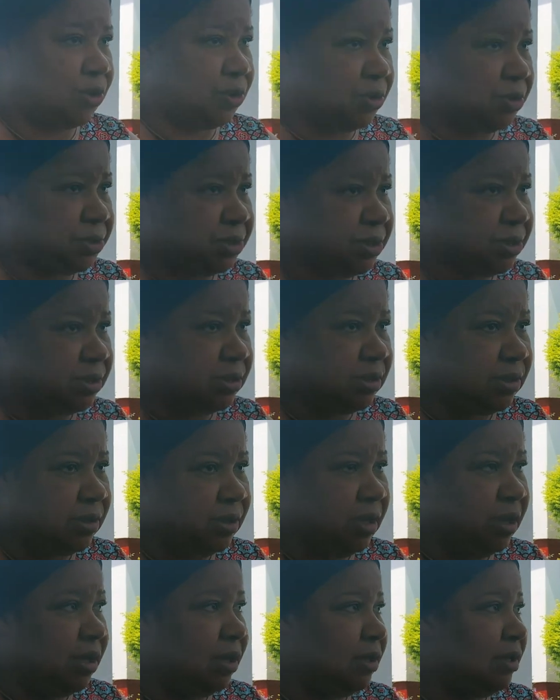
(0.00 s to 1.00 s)
urges.
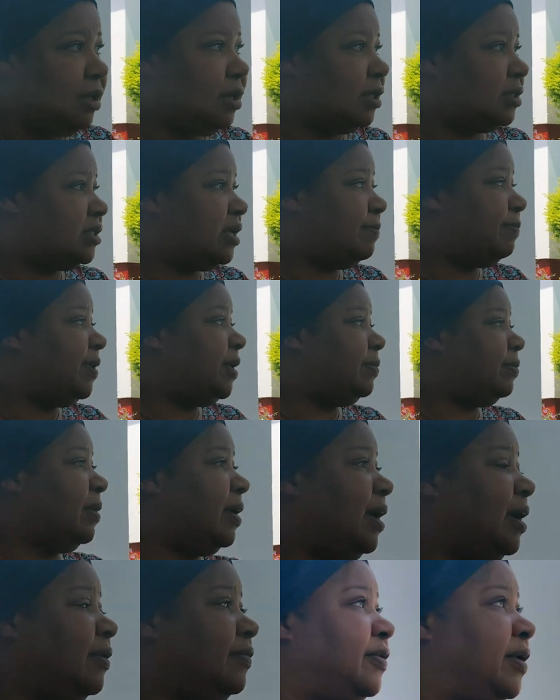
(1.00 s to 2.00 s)
You know, some people
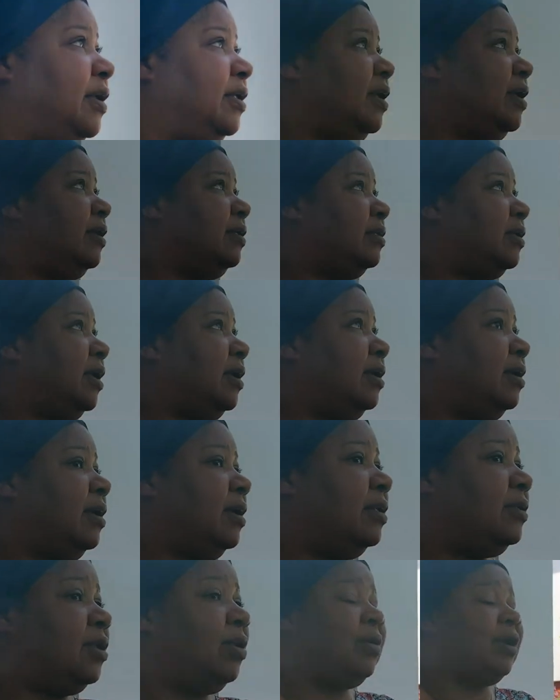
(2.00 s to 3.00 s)
out there, they
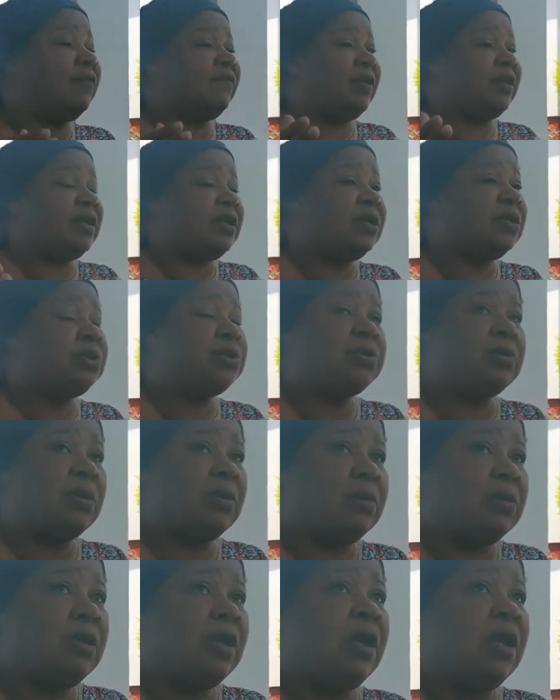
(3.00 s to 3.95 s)
don't have any control